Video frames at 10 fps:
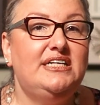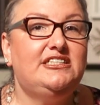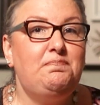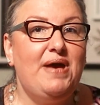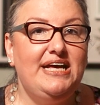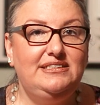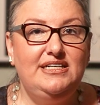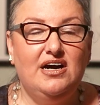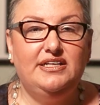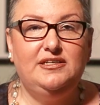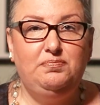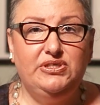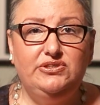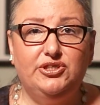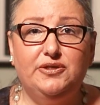Depending on the
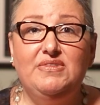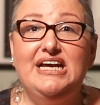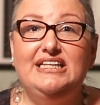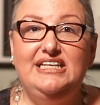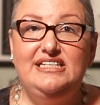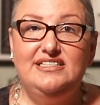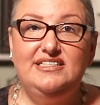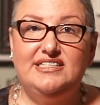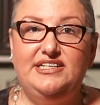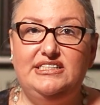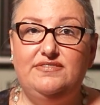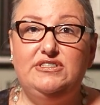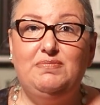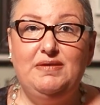builder, these incentives